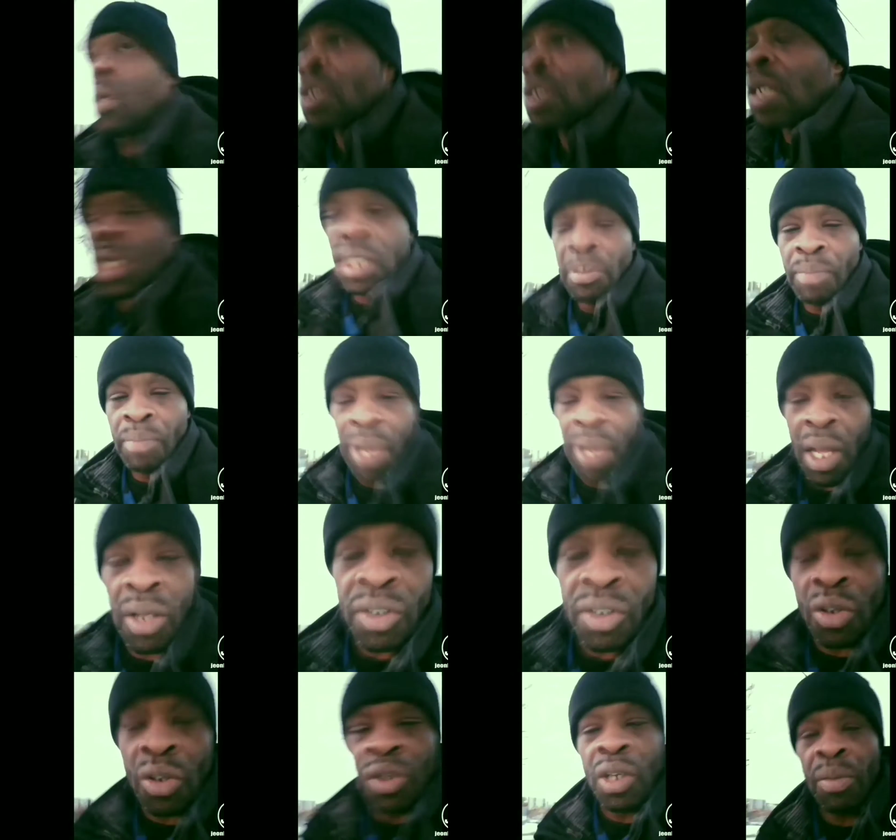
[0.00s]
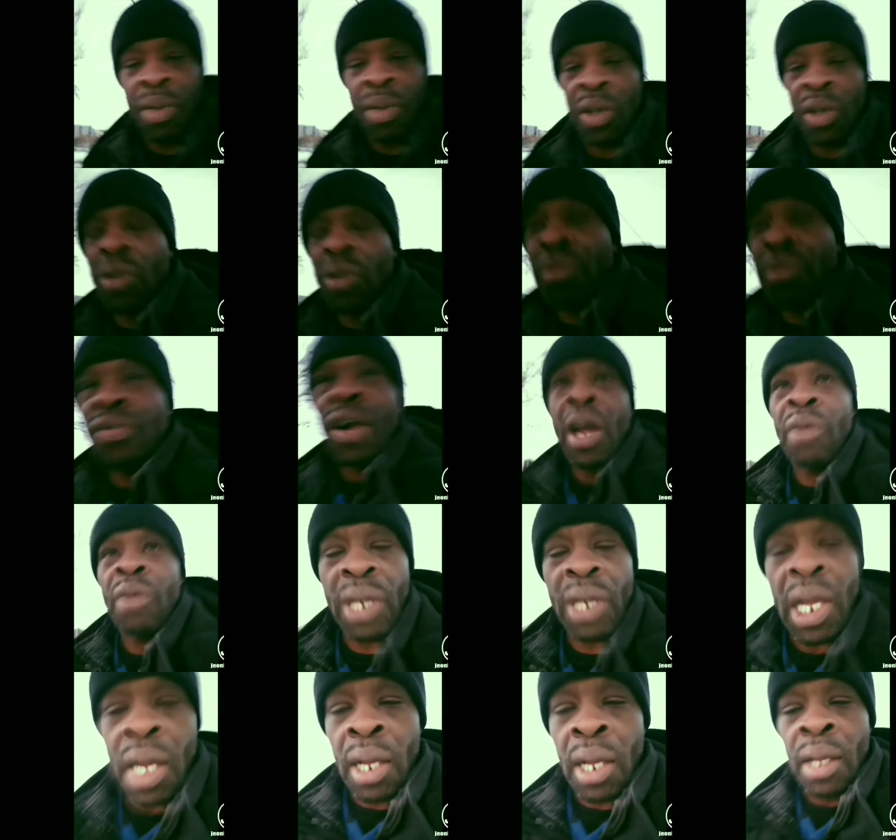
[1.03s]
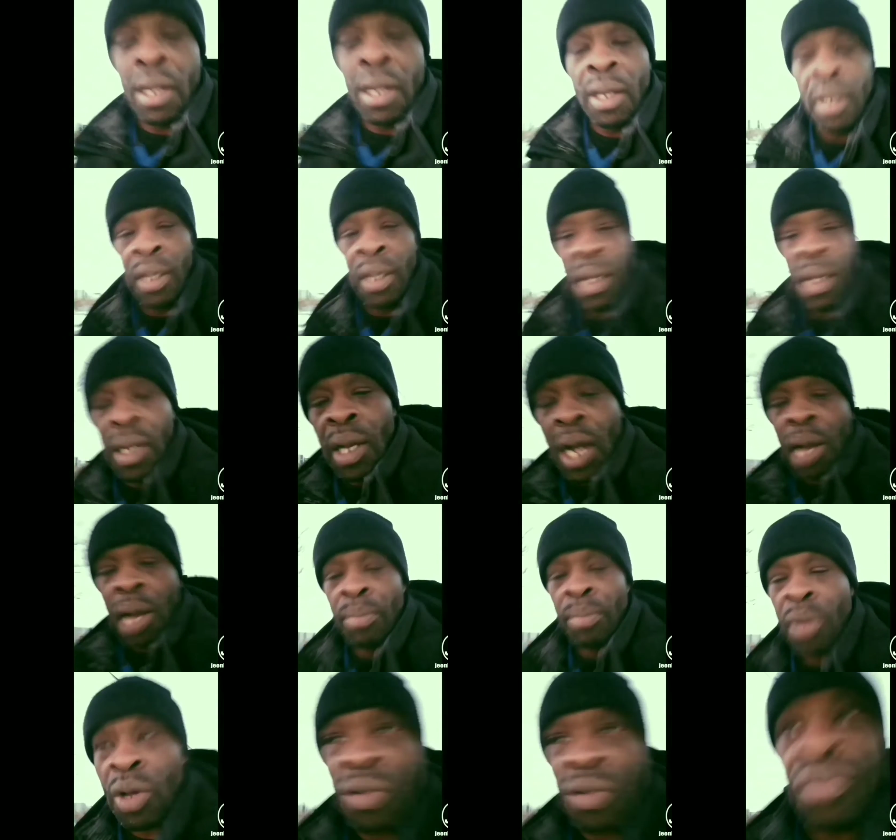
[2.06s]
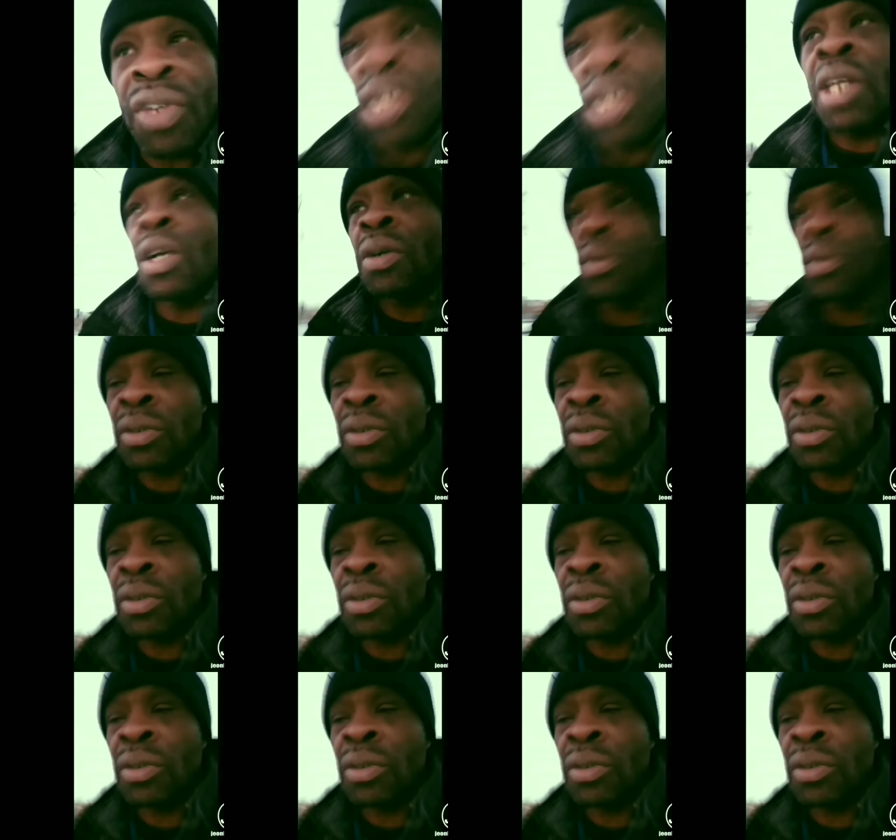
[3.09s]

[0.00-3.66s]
Hit the bell so you can be notified when I upload videos.